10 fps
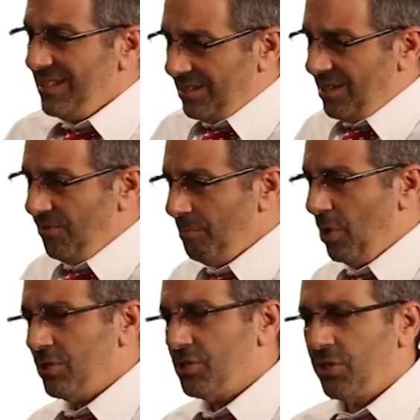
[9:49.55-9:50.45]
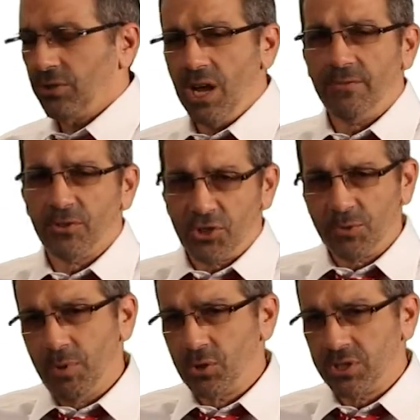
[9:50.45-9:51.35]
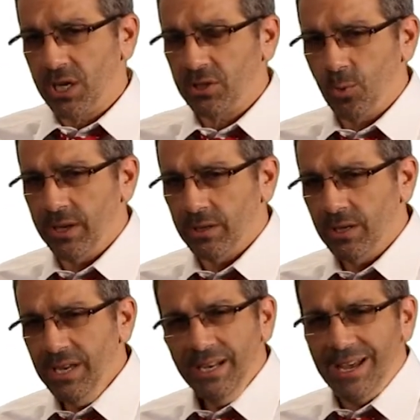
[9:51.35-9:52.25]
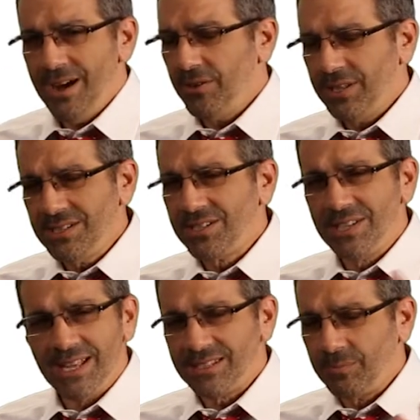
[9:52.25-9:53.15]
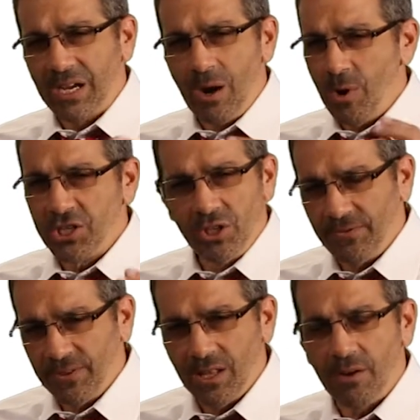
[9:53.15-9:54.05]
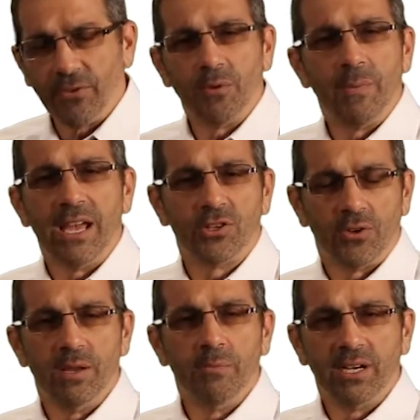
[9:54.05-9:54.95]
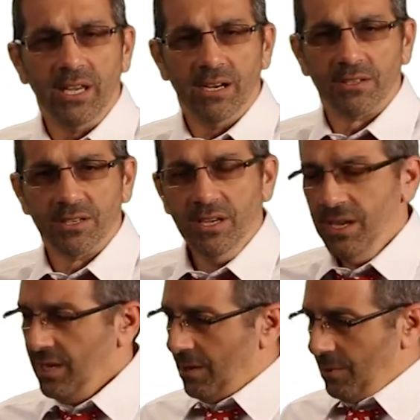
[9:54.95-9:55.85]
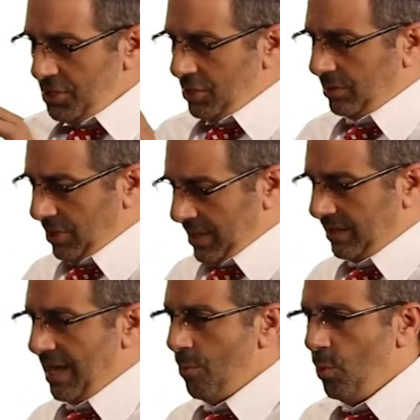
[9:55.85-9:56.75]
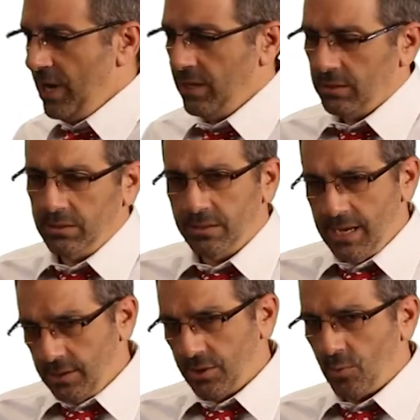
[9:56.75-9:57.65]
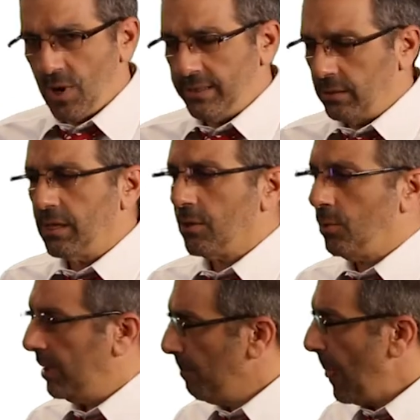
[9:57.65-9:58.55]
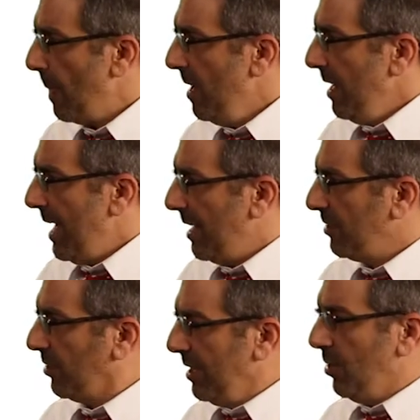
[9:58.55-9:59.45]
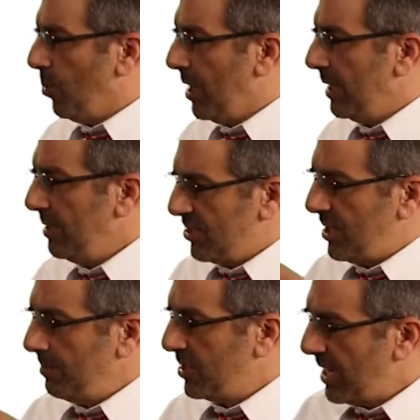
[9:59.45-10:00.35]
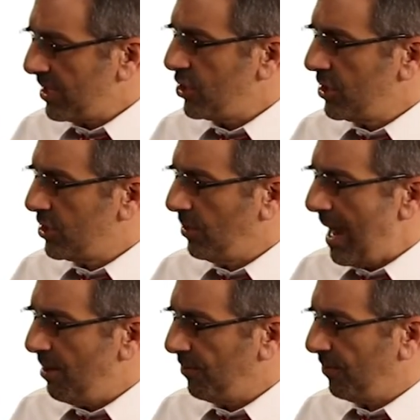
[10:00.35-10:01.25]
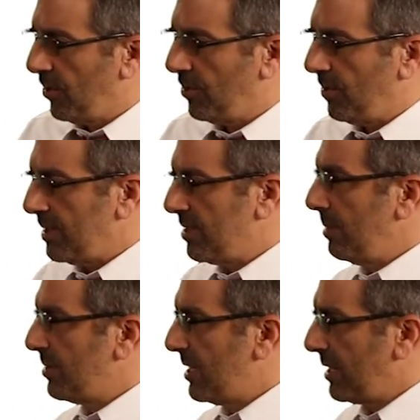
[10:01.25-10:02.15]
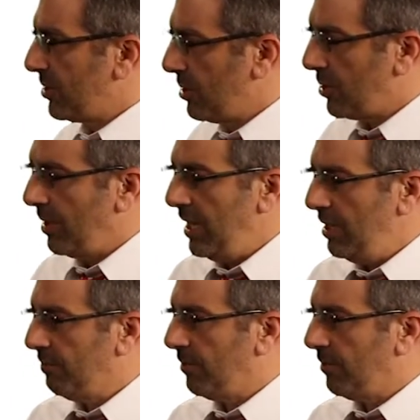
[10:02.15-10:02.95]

The different parts of your life are spokes on the wheel. Now, this is not something I want you to fill out for your manager or anybody else. I want you to look at that wheel down to the right, the little one. And on the little one, some sections are out further and some sections are in